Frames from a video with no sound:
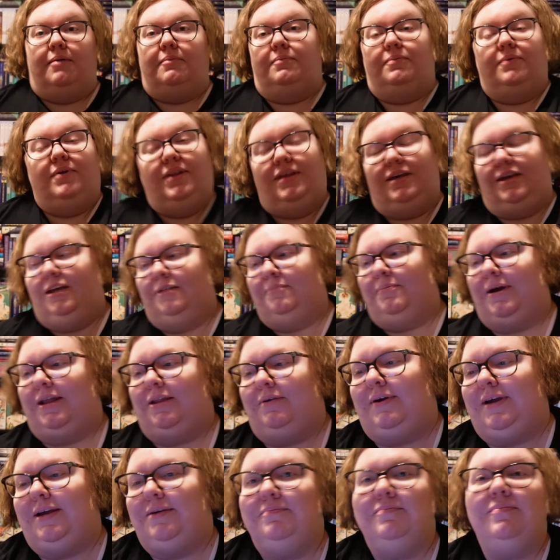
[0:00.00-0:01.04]
Really good, by the
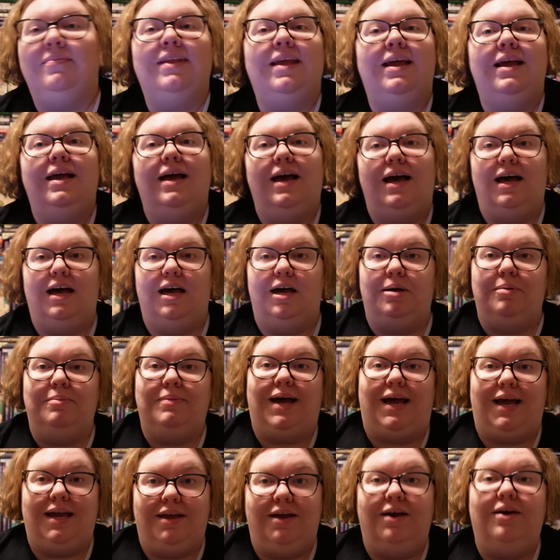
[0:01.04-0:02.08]
way.
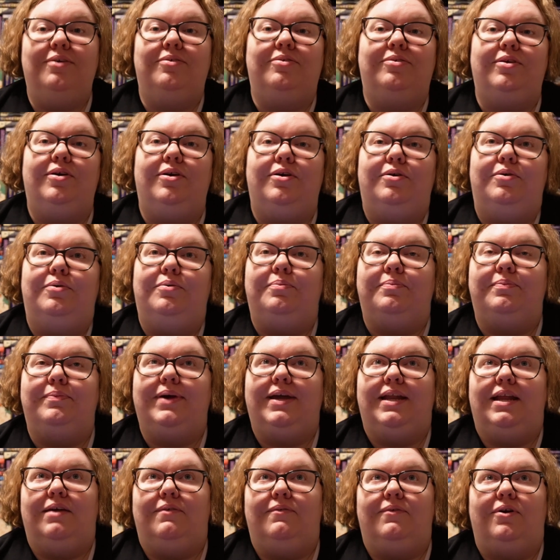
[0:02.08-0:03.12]
I also,
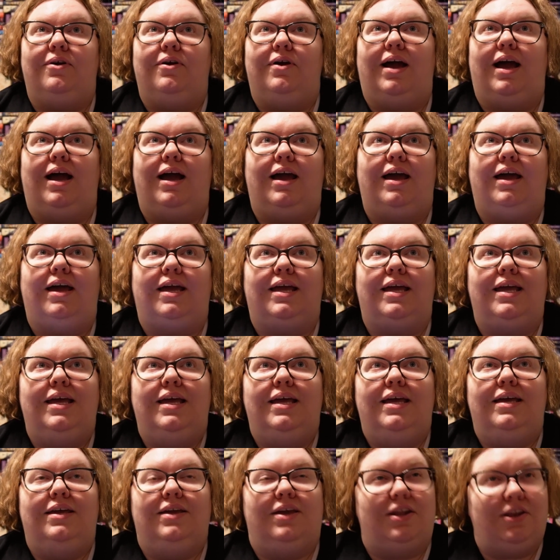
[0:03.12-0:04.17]
whenever I
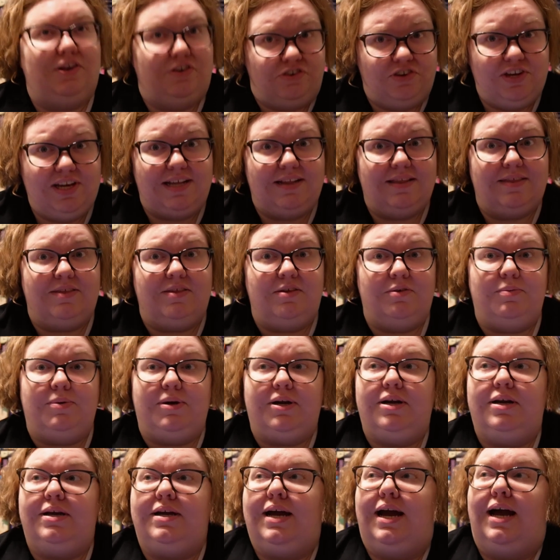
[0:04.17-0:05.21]
get a chance to
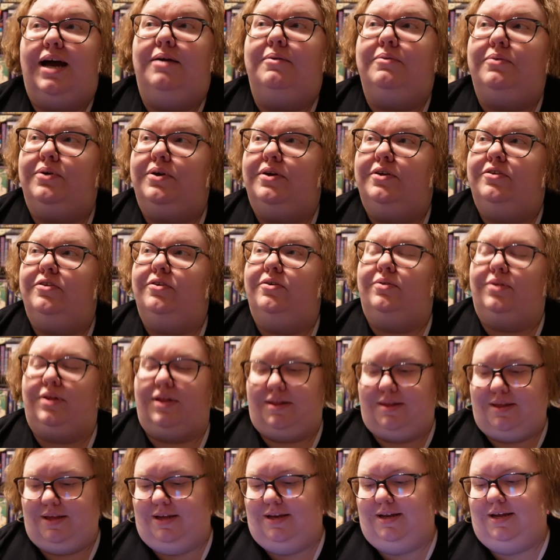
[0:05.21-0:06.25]
work, I'm going to
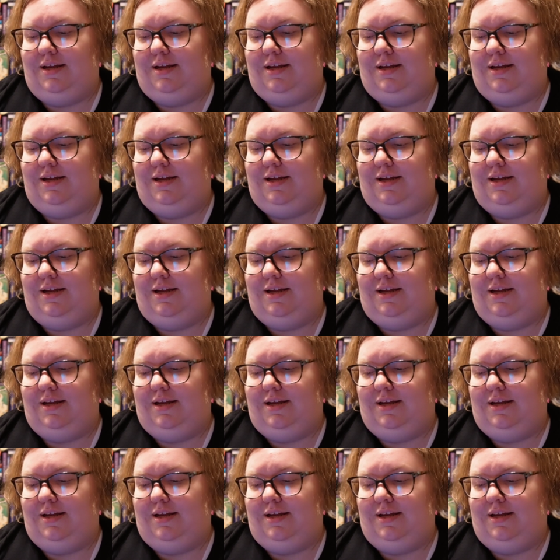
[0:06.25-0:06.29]
listen